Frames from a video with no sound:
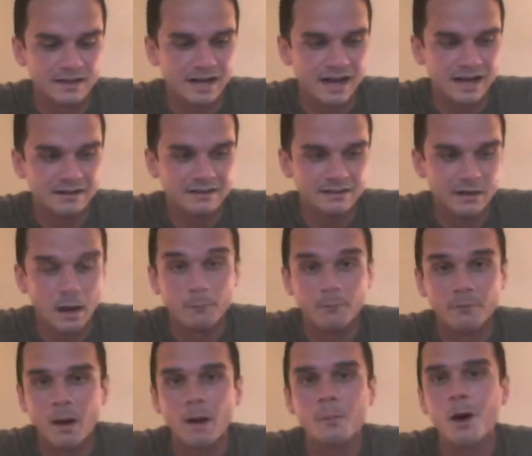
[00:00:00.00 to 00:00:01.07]
I'm
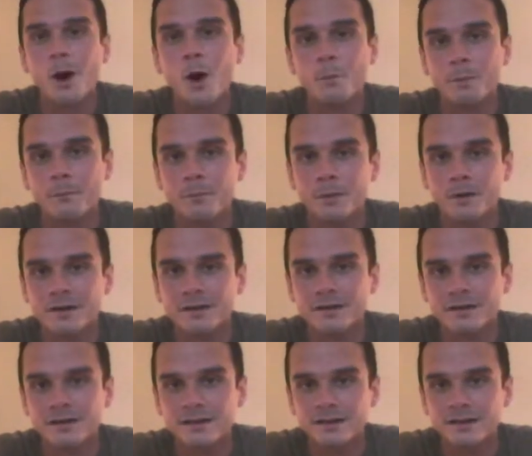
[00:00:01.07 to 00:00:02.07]
an open book.